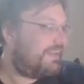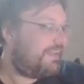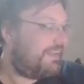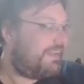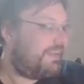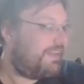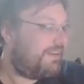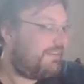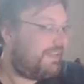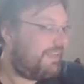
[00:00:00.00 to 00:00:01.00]

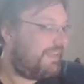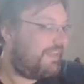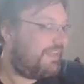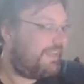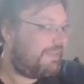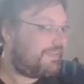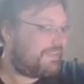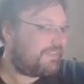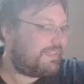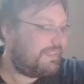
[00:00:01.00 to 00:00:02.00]
Here
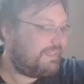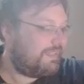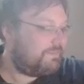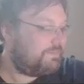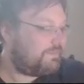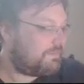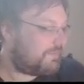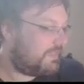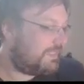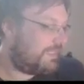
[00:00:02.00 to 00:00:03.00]
is
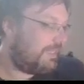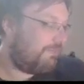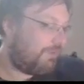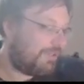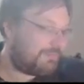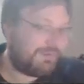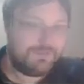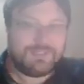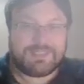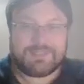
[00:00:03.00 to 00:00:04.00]
the 10 of
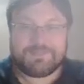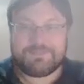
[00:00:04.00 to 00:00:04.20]
washboards.